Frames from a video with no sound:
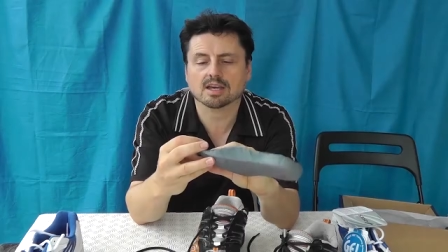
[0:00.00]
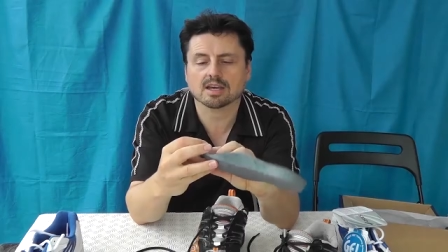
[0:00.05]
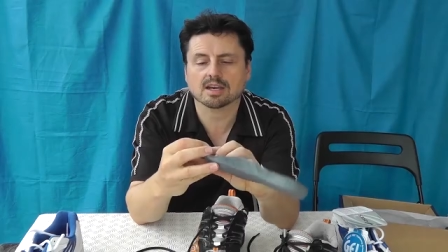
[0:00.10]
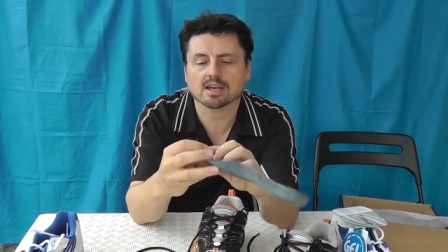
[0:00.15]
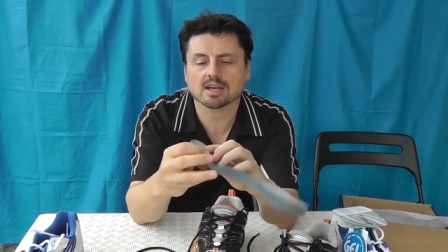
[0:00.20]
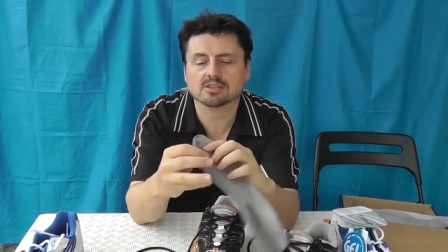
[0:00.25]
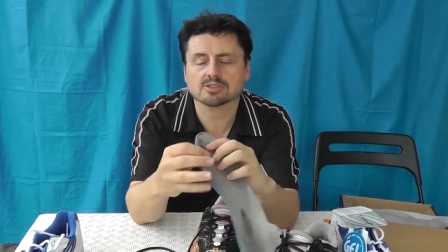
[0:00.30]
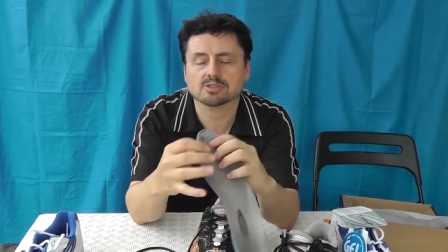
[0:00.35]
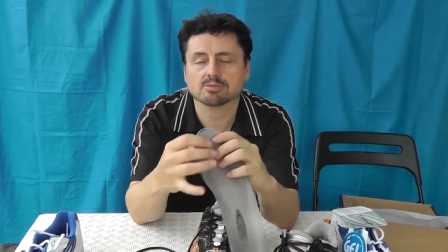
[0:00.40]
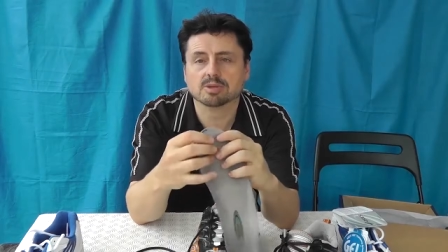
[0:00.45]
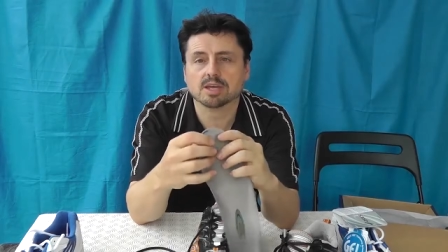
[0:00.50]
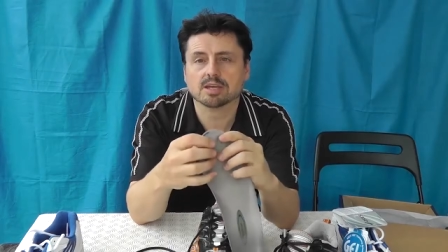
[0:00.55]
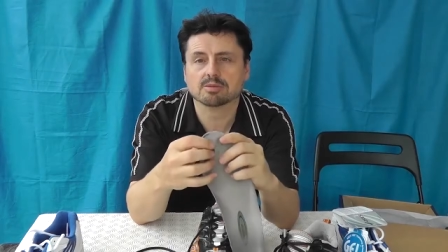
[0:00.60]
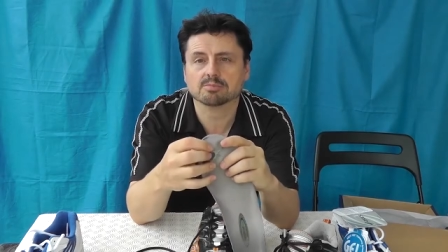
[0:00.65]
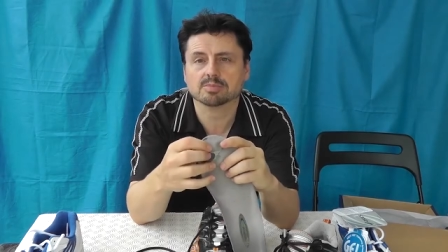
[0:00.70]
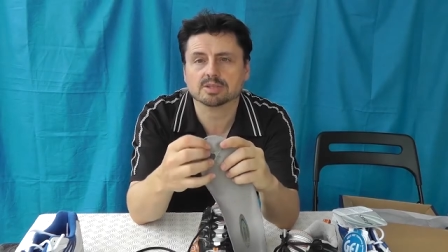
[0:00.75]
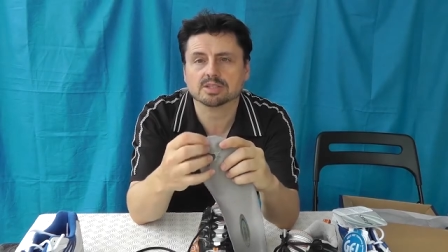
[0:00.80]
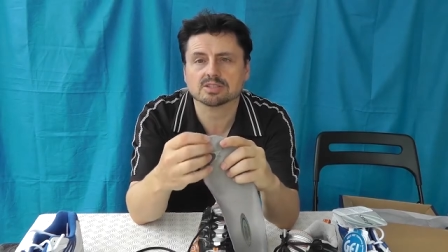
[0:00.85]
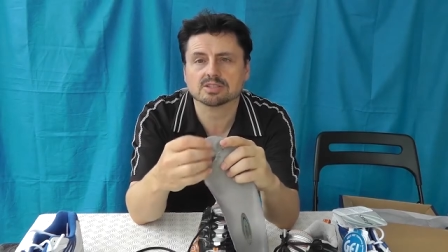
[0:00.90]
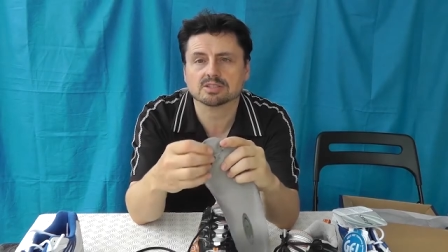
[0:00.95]
and ends up
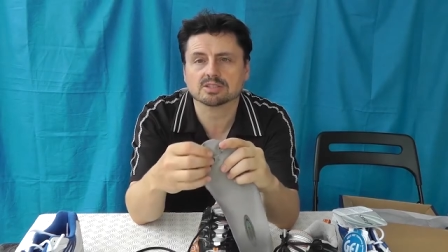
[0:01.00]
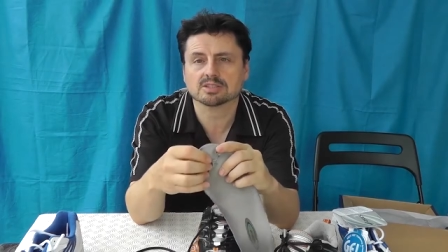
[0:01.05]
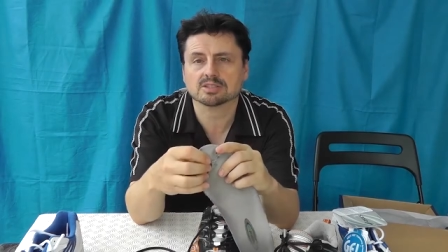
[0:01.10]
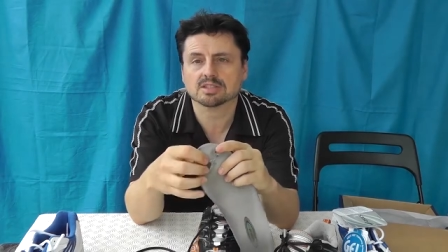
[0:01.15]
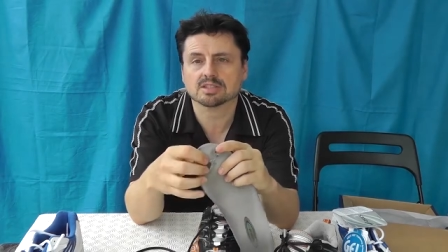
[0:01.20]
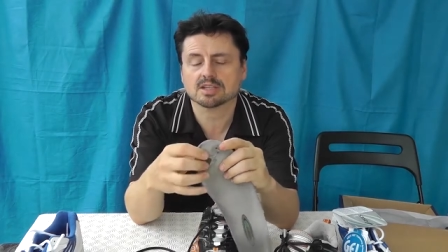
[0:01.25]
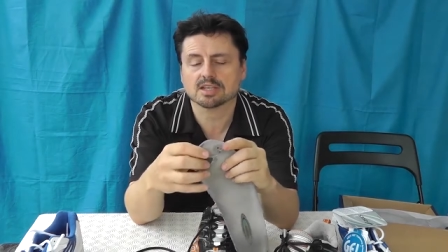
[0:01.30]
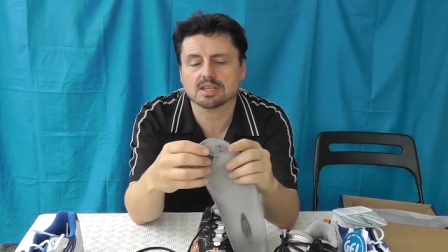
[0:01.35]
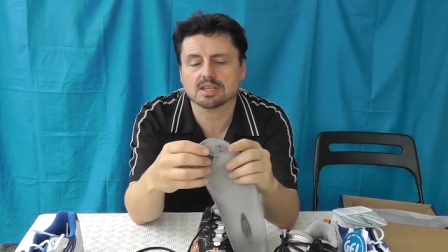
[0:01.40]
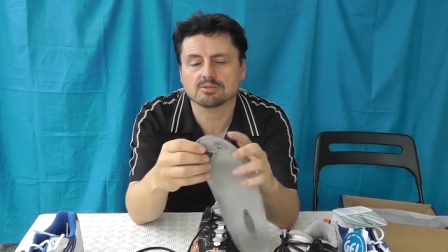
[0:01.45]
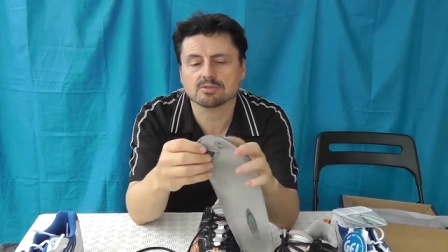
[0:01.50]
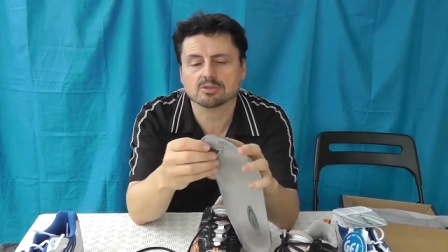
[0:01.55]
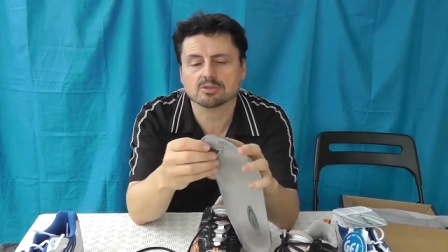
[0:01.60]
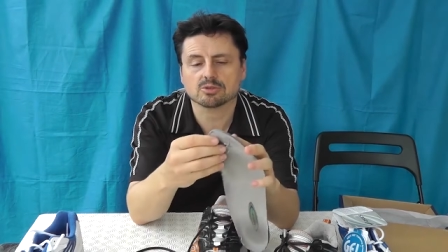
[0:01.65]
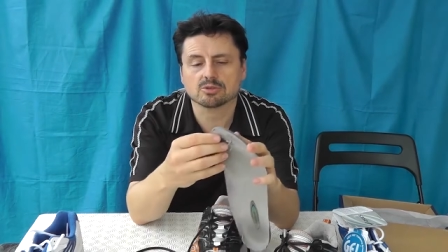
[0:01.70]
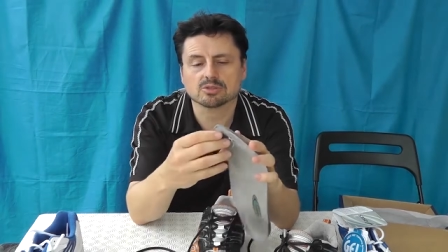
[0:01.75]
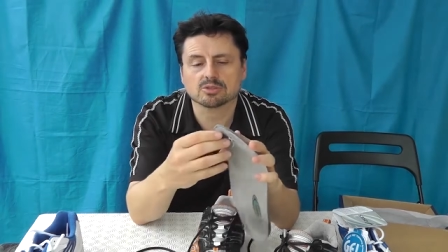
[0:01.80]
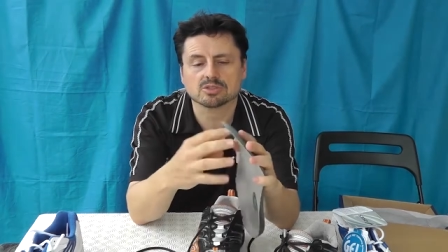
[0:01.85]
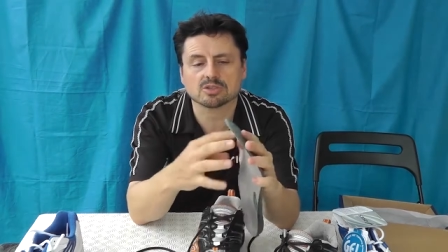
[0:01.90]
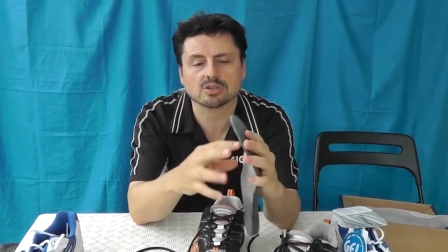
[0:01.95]
getting blisters, even
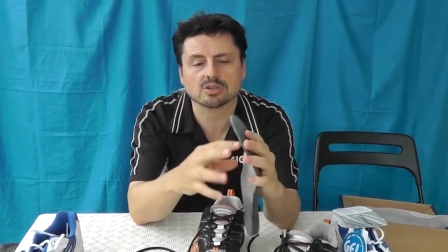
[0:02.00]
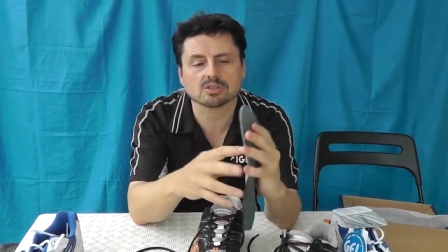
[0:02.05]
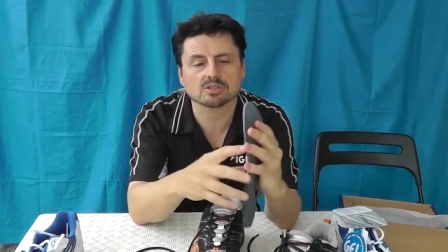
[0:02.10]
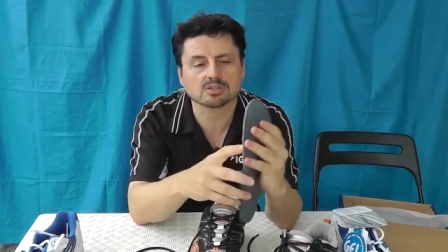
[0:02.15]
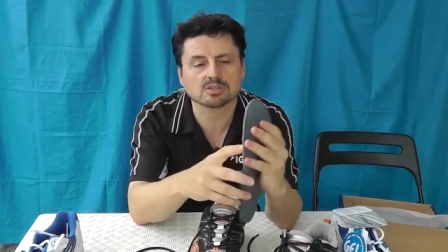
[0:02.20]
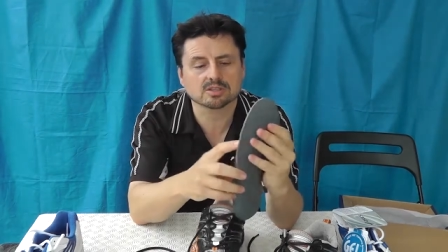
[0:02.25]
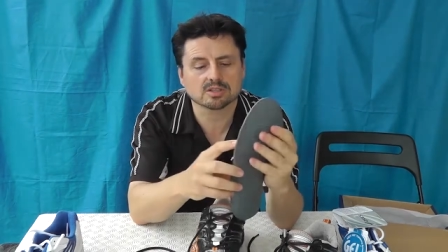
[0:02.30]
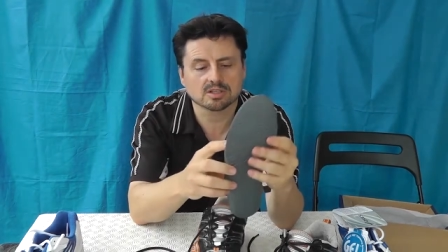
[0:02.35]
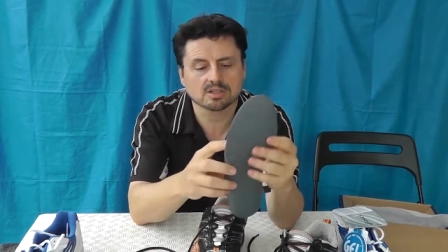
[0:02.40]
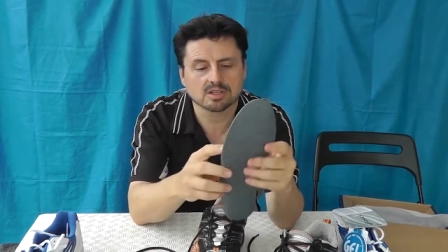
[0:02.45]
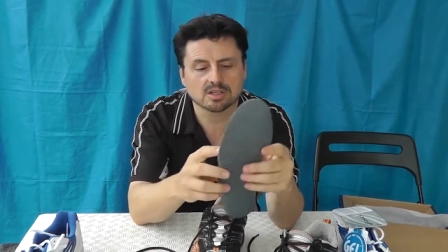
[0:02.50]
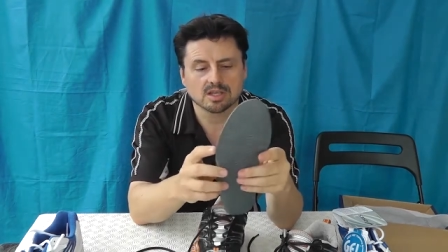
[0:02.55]
through the socks.